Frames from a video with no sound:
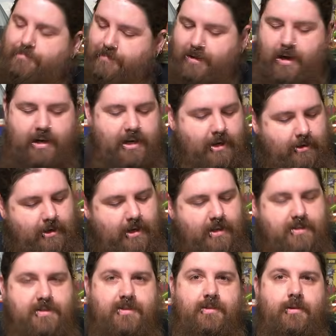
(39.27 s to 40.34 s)
And here it
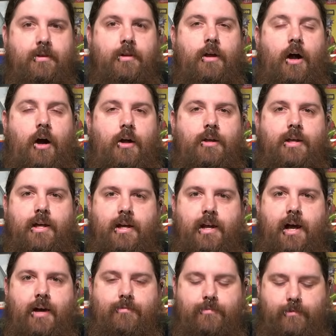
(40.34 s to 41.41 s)
is. I'll lay it
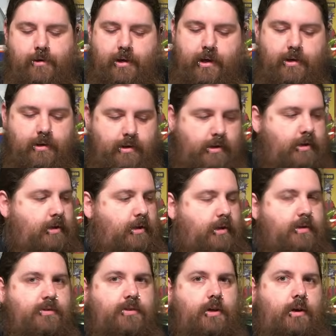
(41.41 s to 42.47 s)
out for you.
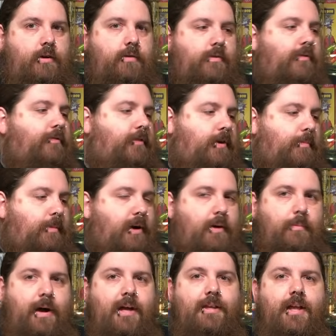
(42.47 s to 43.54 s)
So from
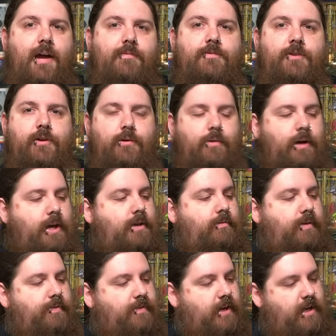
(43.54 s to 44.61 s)
my left, your right,
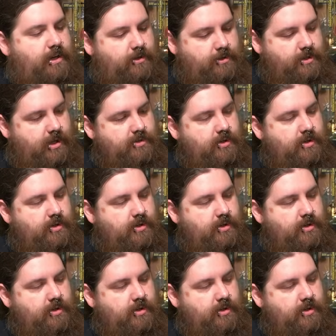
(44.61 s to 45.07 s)
we've got your dust